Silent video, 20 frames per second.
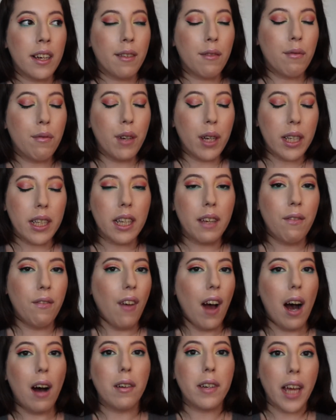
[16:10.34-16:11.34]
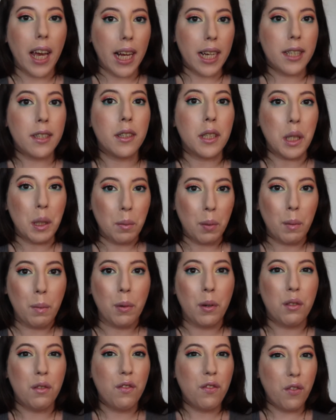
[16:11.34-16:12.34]
really found a
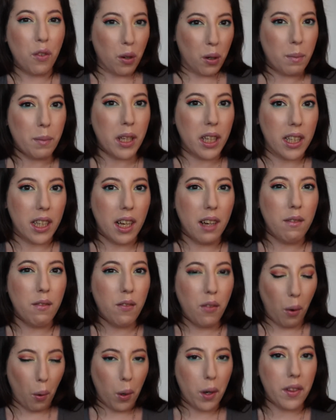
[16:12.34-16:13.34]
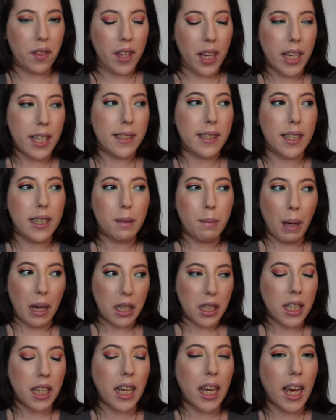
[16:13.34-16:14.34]
dupable formula for this,
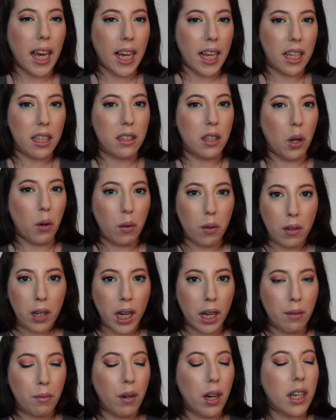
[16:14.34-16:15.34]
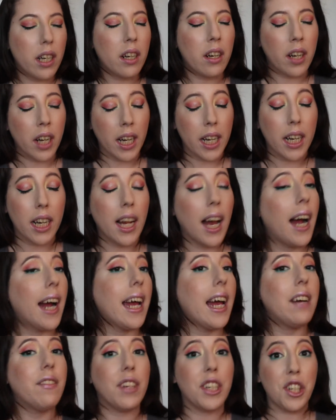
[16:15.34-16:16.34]
especially a lower end one. Granted,
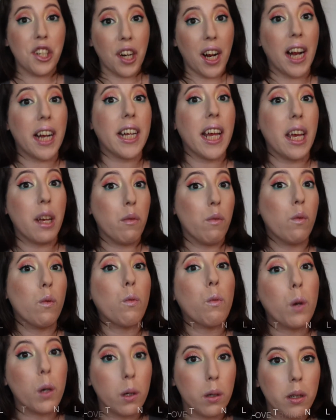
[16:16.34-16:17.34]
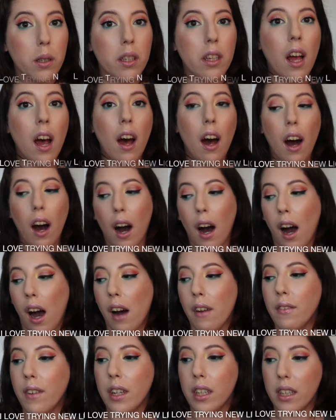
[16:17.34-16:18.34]
I haven't tried a world
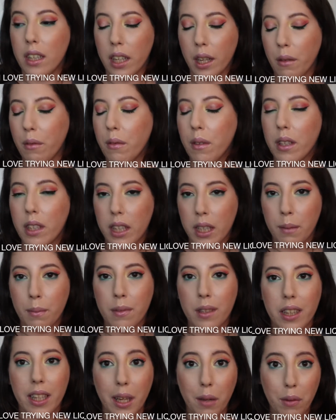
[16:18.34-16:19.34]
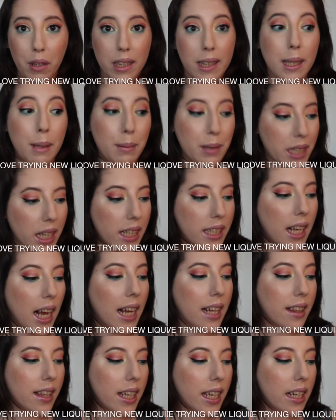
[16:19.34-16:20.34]
of liquid Lip, liquid lipsticks.
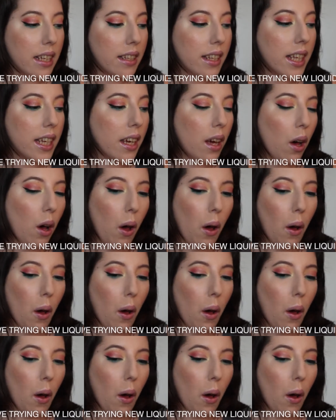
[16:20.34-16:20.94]
I think the